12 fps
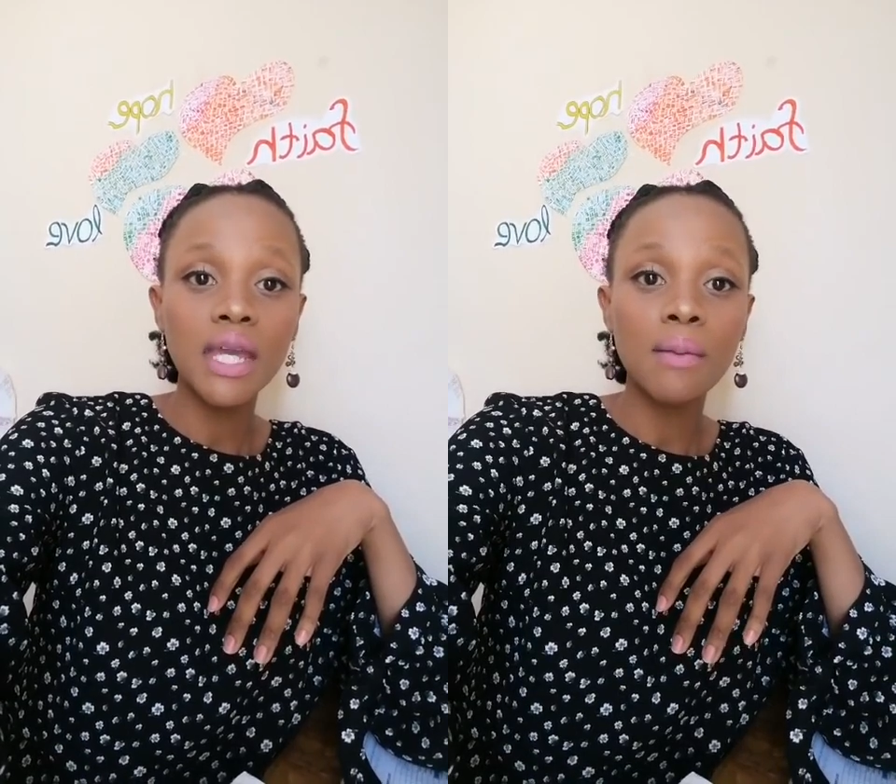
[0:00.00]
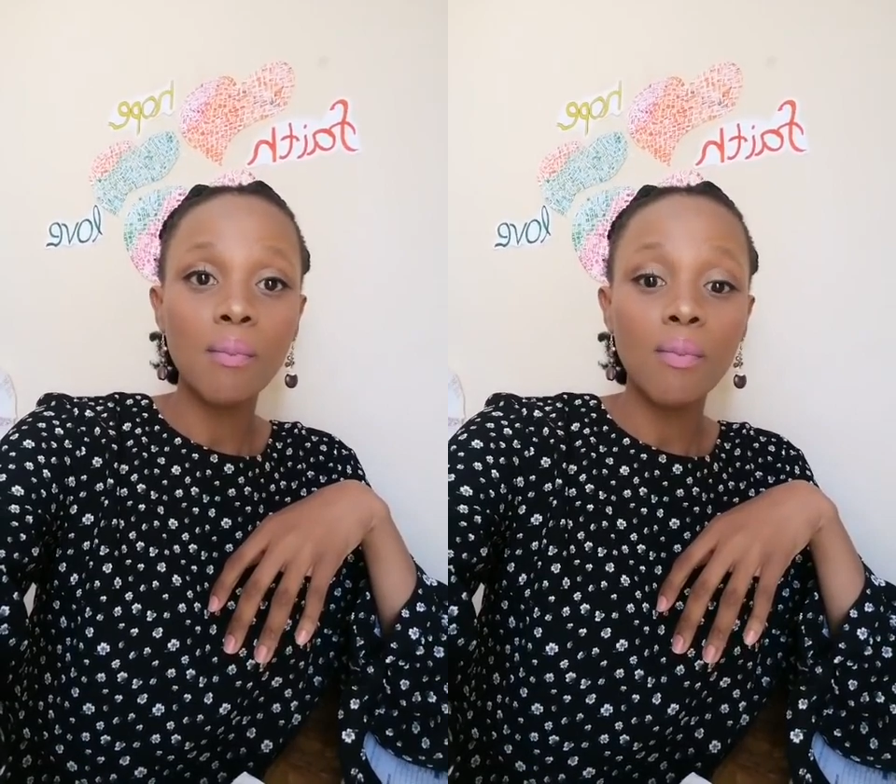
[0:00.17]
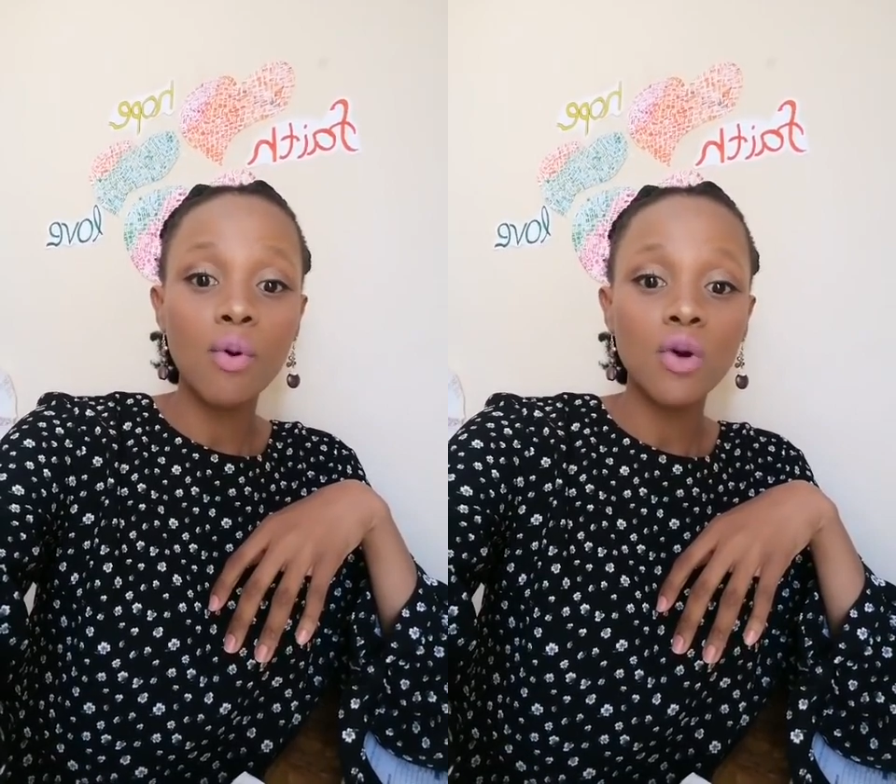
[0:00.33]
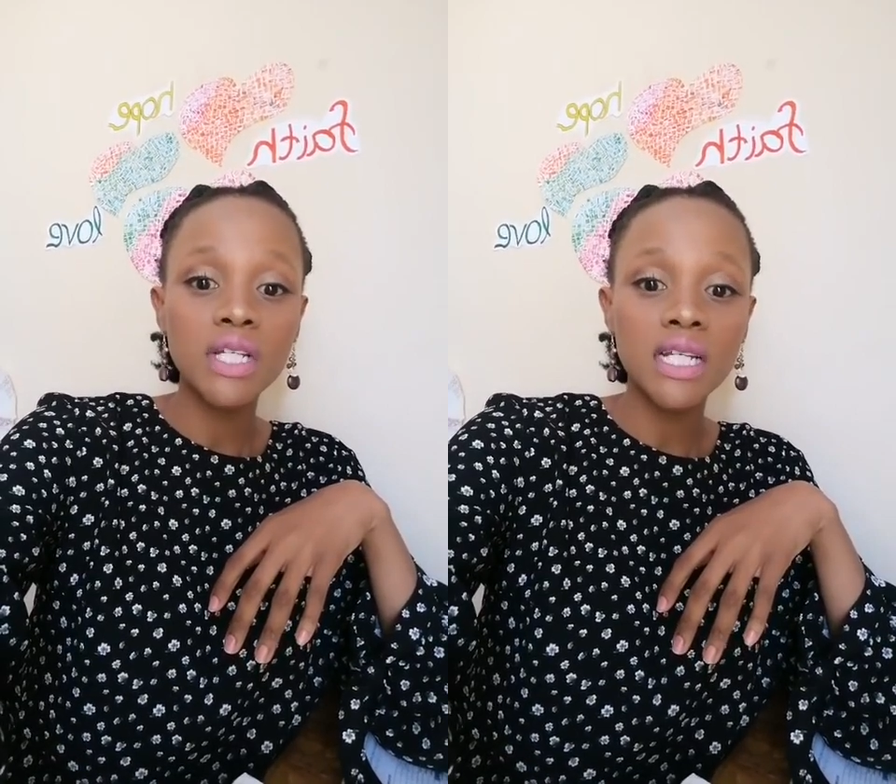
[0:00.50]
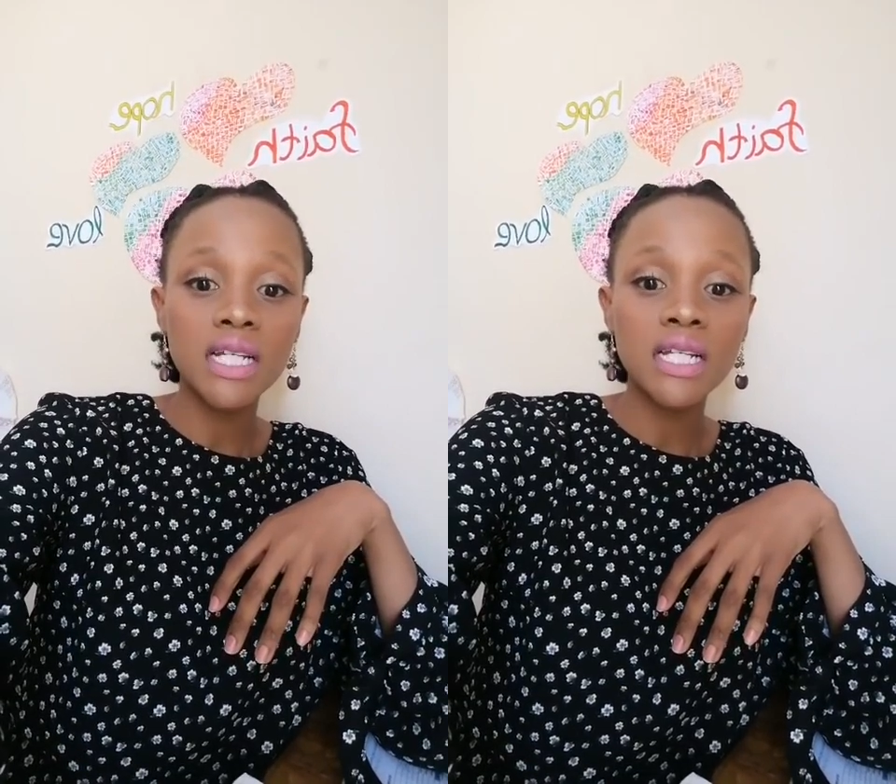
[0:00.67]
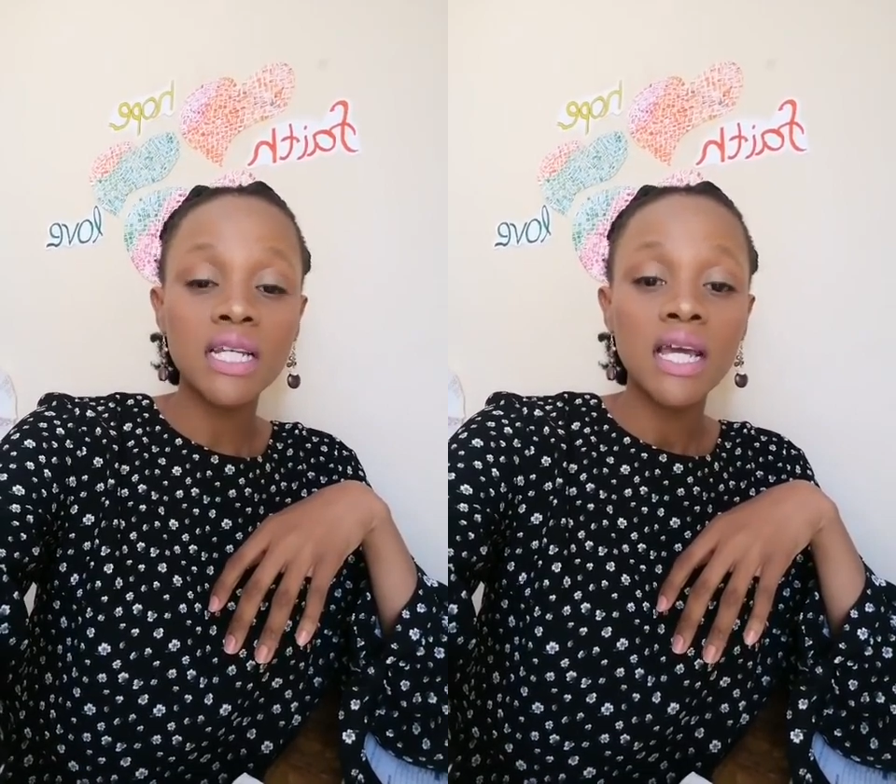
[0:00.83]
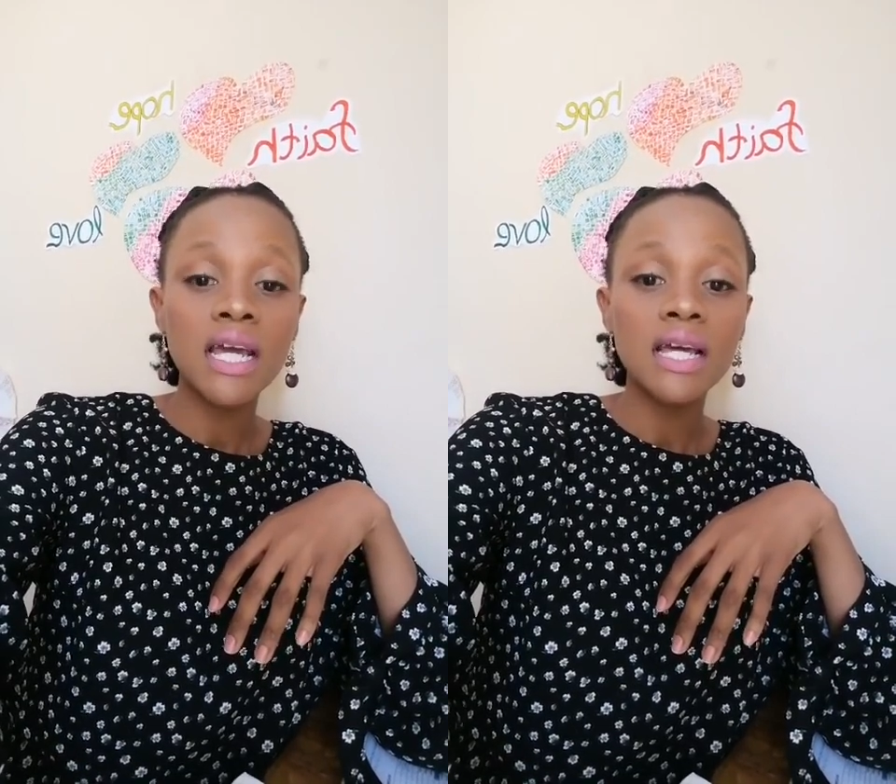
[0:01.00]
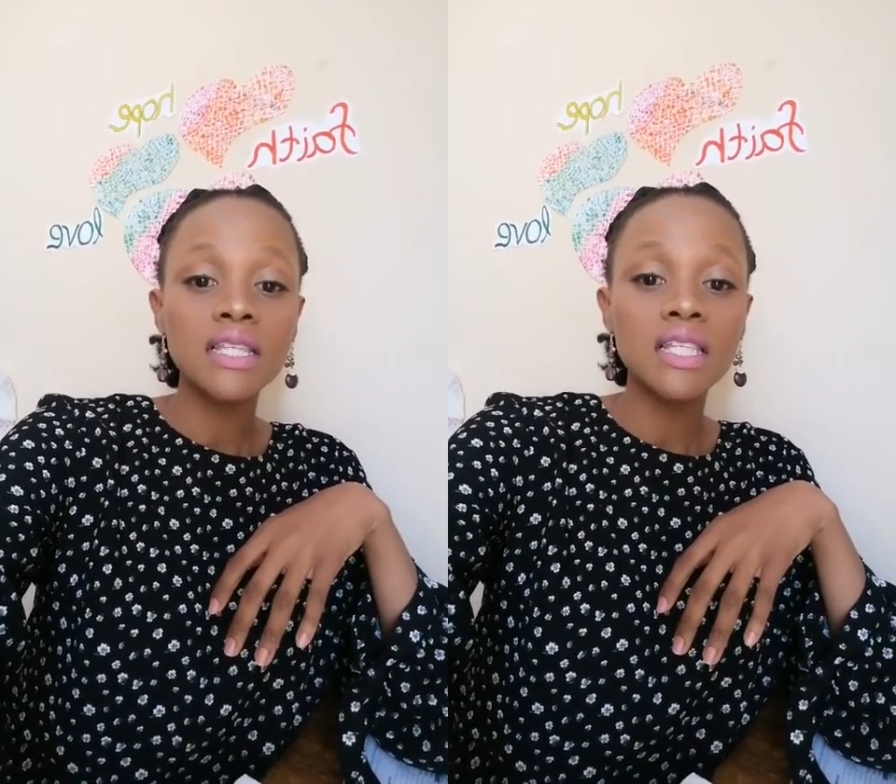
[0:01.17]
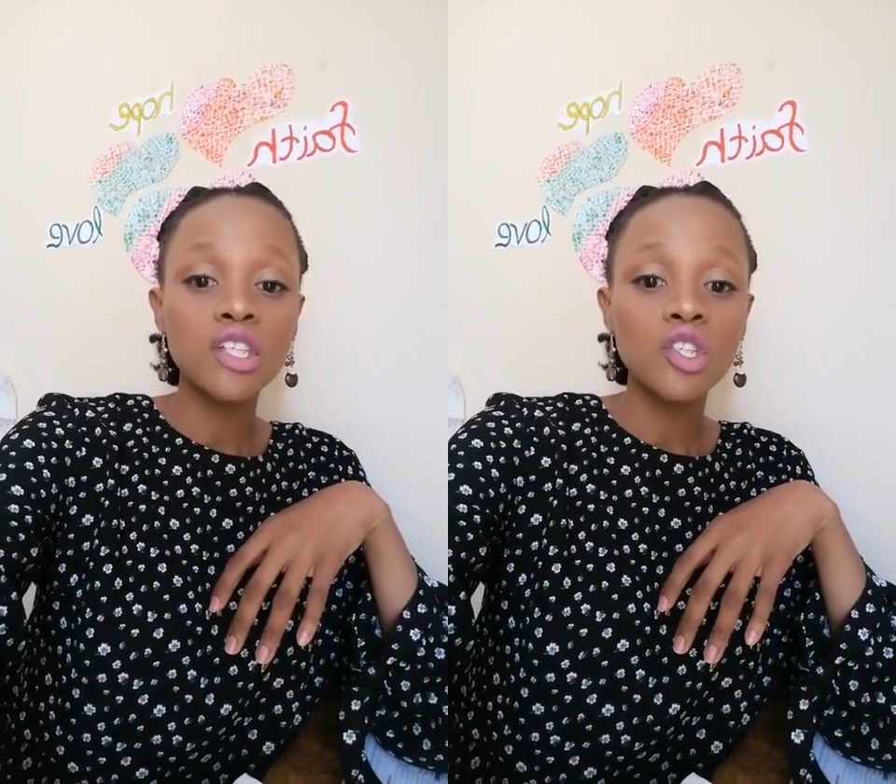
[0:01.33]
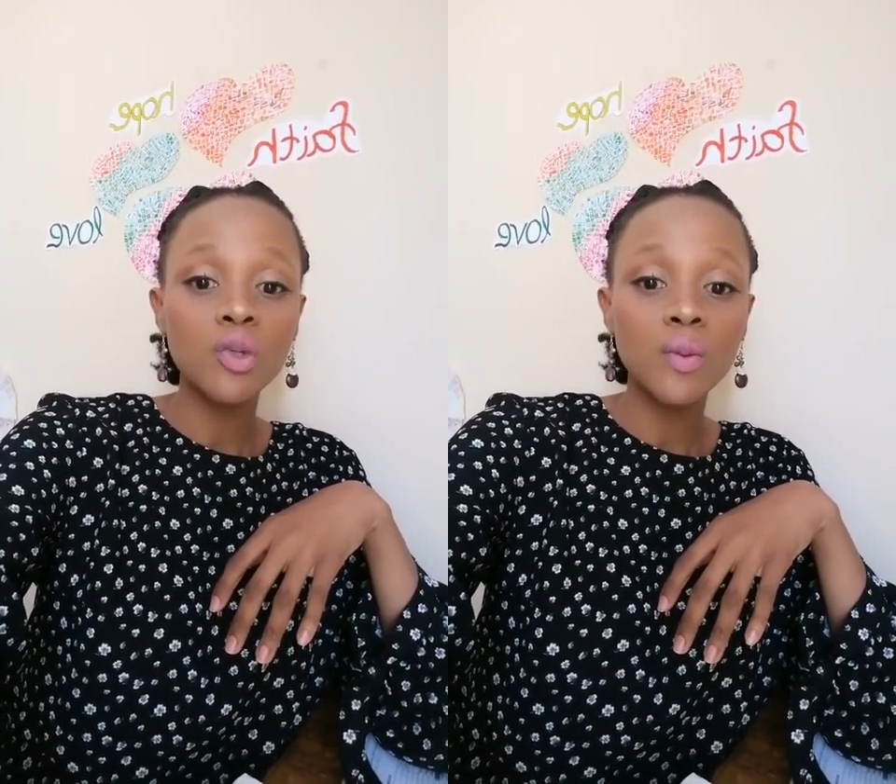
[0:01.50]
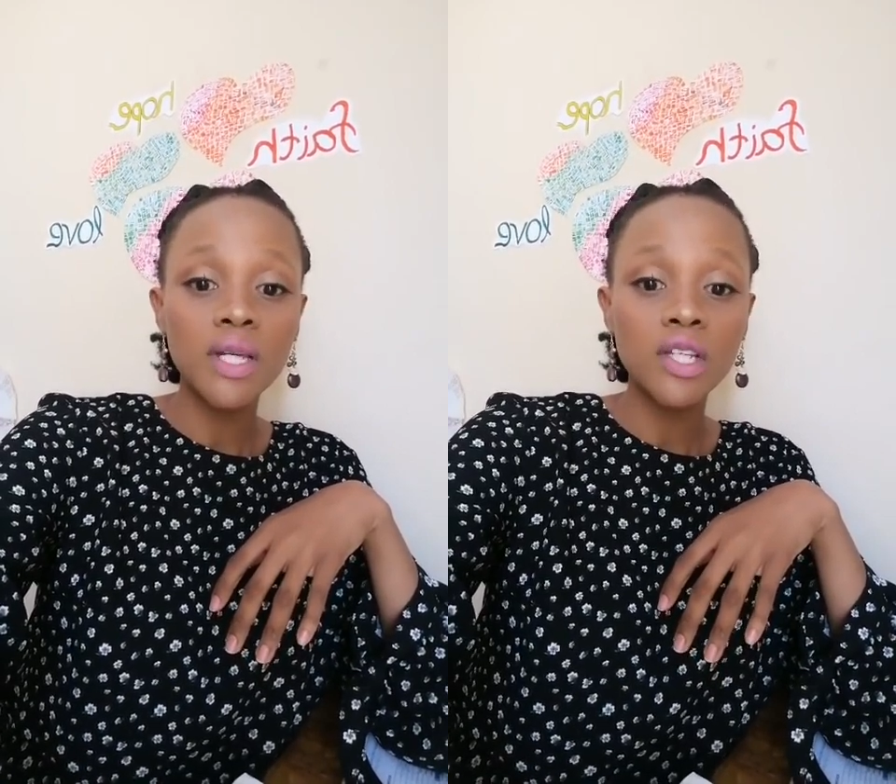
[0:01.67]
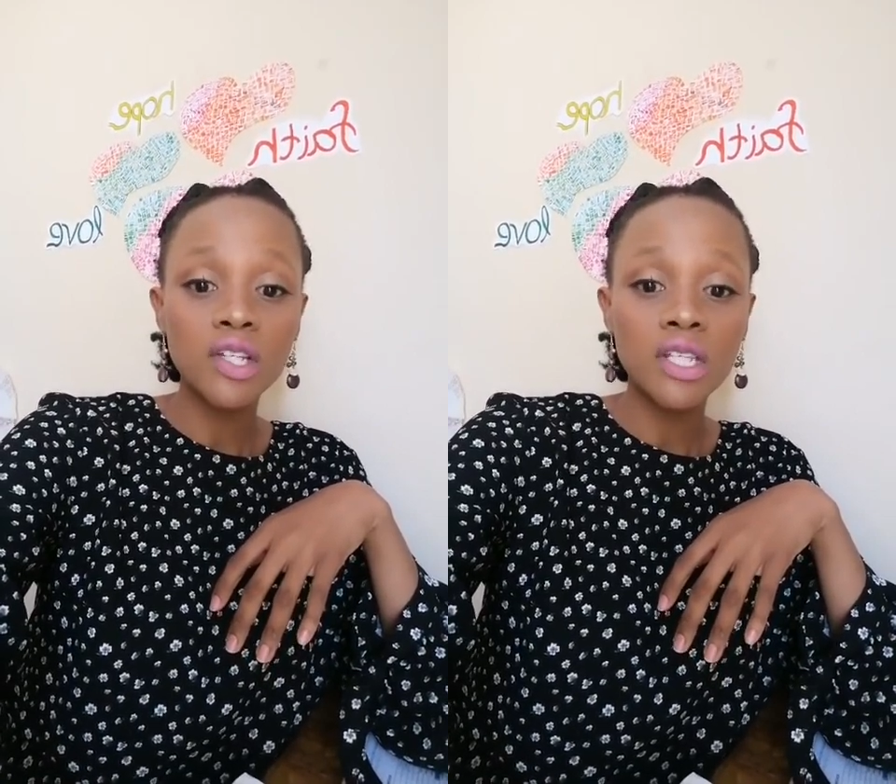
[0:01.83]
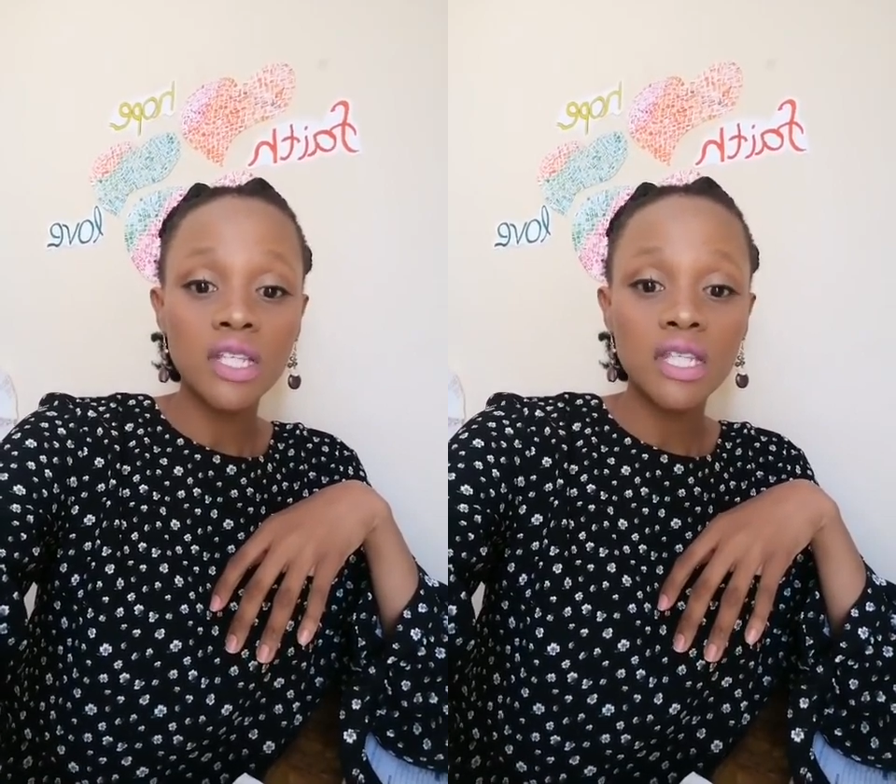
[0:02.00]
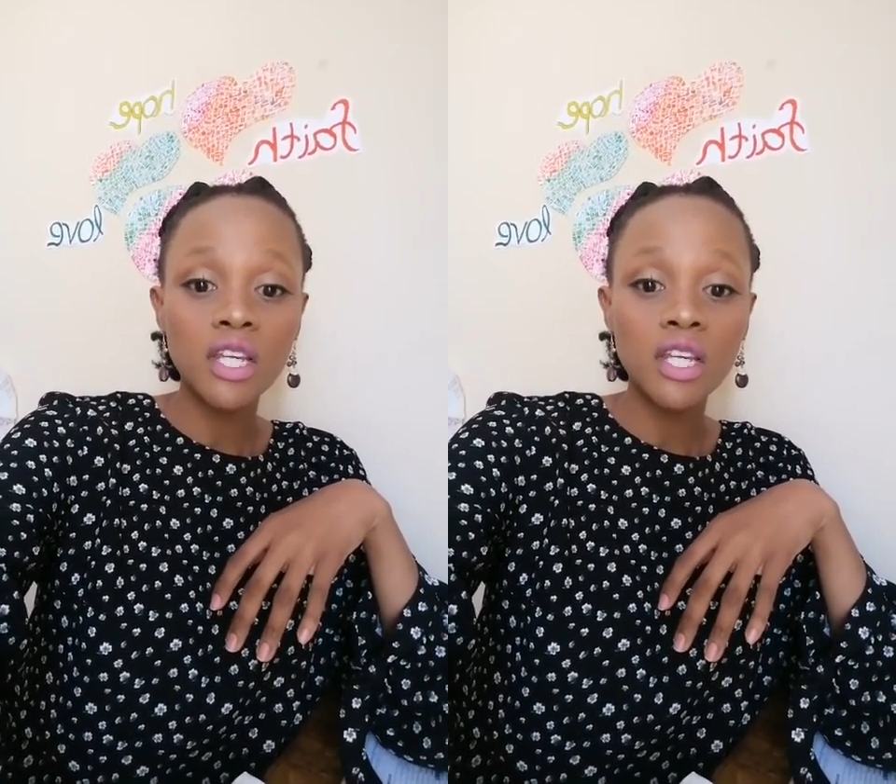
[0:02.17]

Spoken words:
important situations.